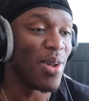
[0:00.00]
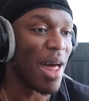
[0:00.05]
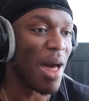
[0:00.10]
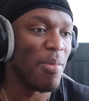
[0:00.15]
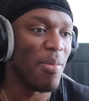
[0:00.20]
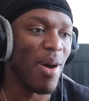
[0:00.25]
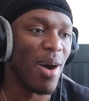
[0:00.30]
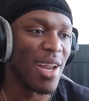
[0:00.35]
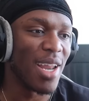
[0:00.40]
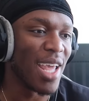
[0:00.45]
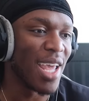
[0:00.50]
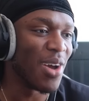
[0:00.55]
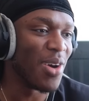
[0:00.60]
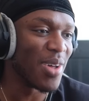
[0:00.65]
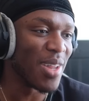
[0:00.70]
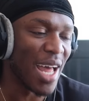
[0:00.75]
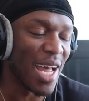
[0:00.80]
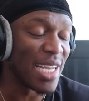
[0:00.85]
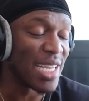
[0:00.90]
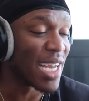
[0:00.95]
all that money,
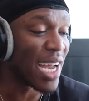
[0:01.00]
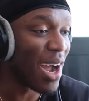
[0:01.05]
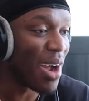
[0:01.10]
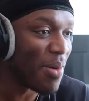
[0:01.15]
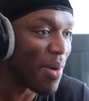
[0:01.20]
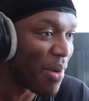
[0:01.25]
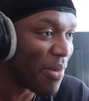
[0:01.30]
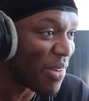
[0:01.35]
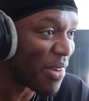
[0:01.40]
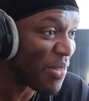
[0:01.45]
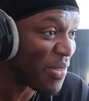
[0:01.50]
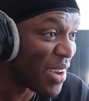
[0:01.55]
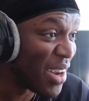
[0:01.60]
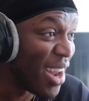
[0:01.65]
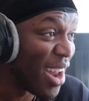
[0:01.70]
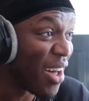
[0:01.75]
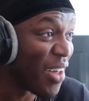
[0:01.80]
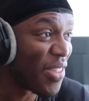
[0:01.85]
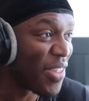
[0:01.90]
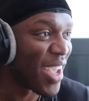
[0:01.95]
all that time, effort for
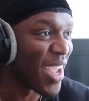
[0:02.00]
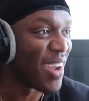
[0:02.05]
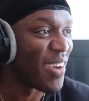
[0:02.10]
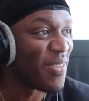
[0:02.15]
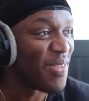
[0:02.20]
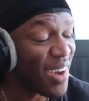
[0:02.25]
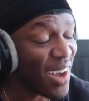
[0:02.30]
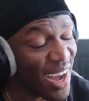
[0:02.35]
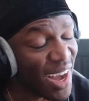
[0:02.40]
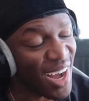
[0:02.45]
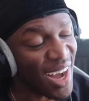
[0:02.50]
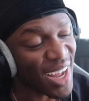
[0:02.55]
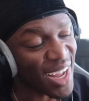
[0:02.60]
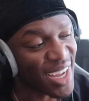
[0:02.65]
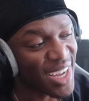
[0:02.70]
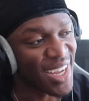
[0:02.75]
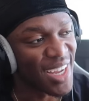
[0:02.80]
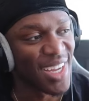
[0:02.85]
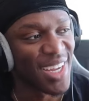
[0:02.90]
nothing. Fuck.